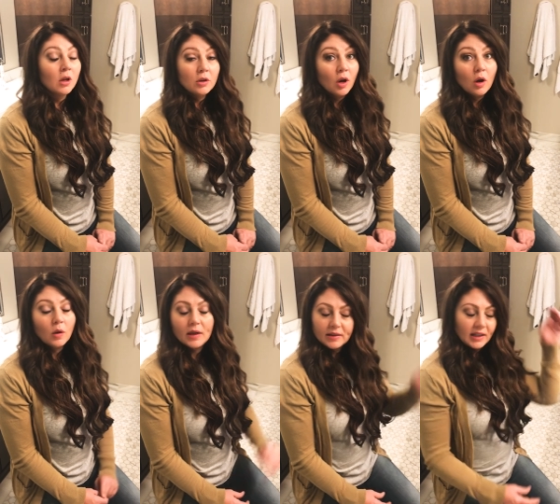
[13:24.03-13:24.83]
No,
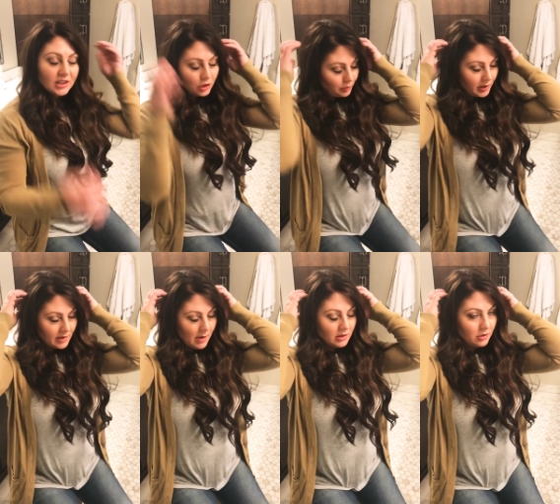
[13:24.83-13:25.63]
unless you put
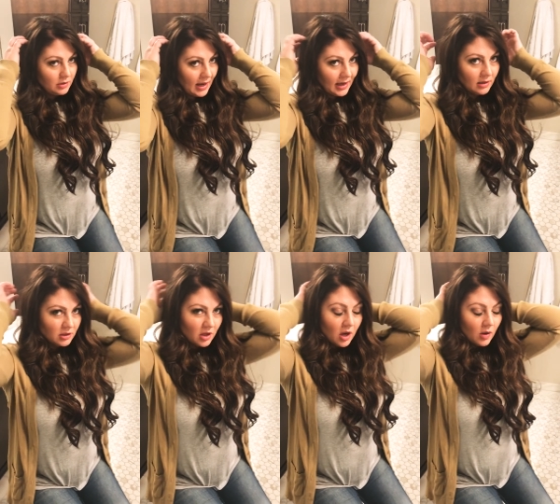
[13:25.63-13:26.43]
them on too tight.
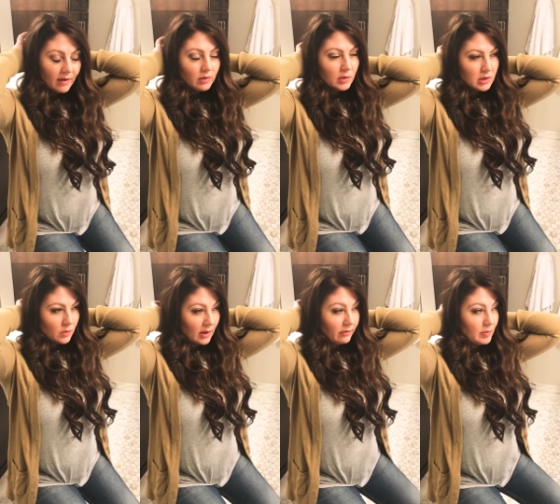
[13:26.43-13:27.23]
So every once in a
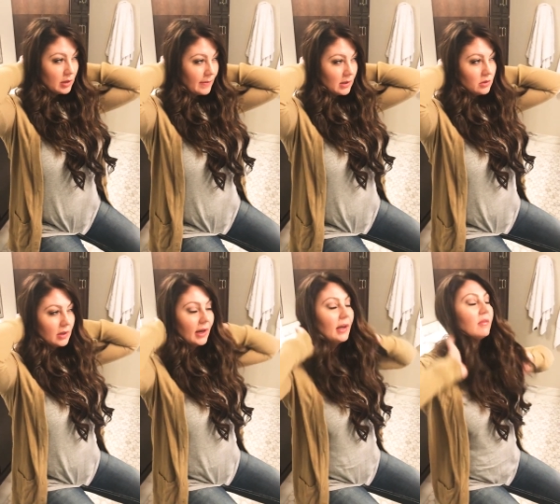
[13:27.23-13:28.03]
while, if you put them on too
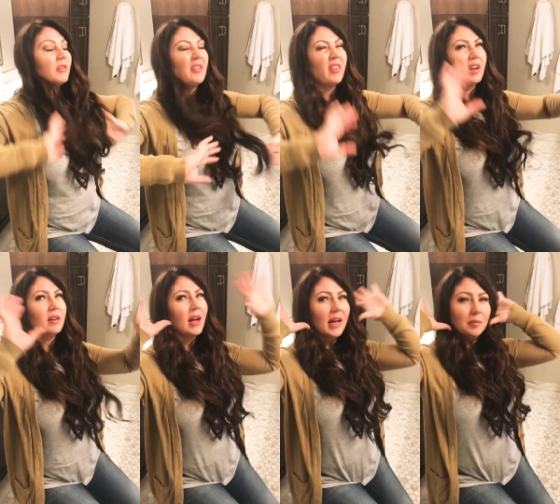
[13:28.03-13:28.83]
tight, if you've ever
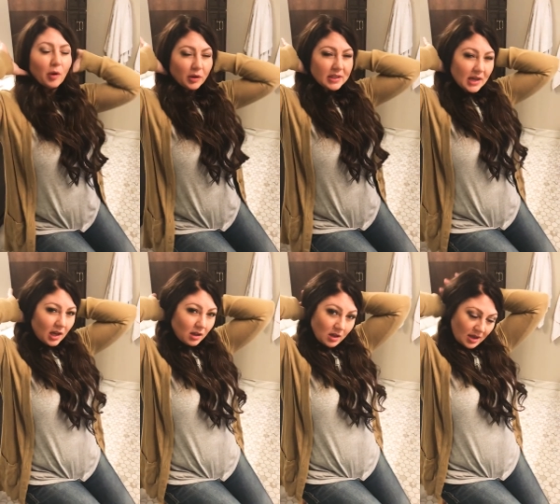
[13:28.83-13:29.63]
had a
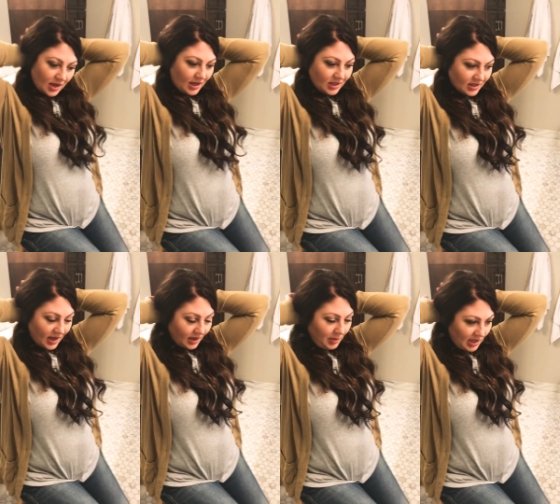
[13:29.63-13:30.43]
ponytail and it's
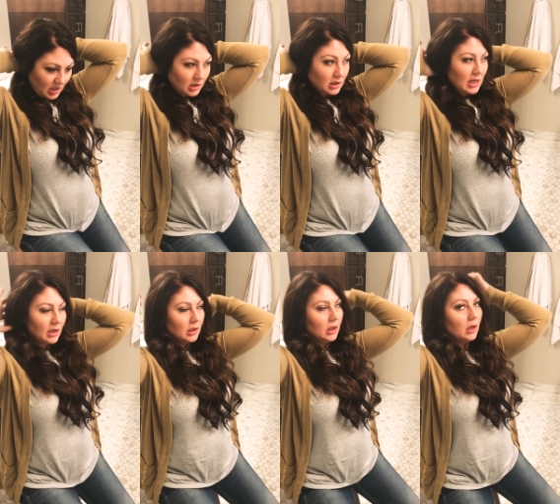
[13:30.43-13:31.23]
like by the end of the day,
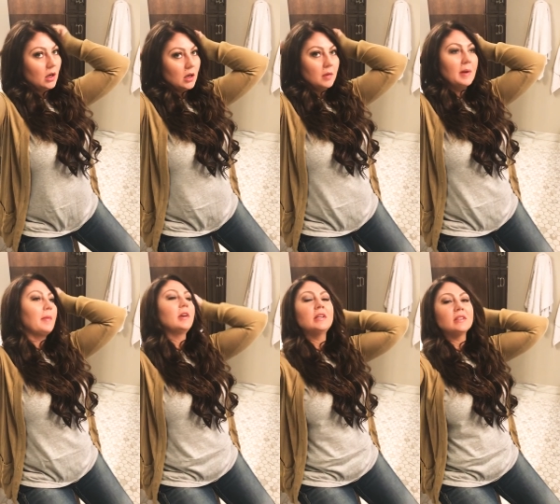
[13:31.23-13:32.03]
you're like, oh, my
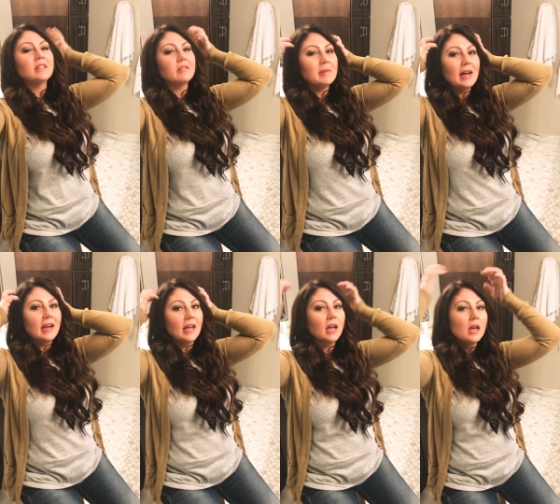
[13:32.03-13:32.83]
ponytail is giving me a
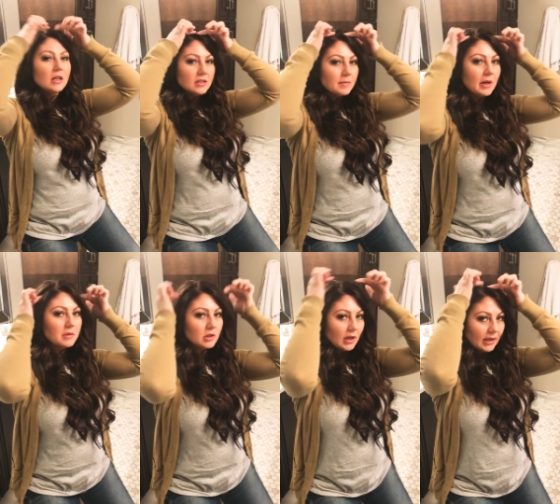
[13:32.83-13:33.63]
headache. Sometimes
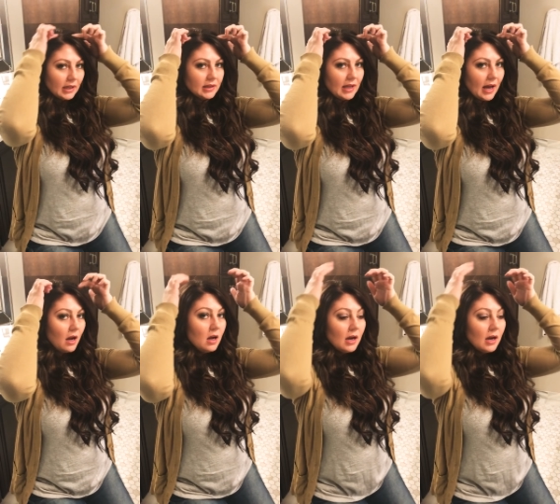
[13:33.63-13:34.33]
you'll kind of get that.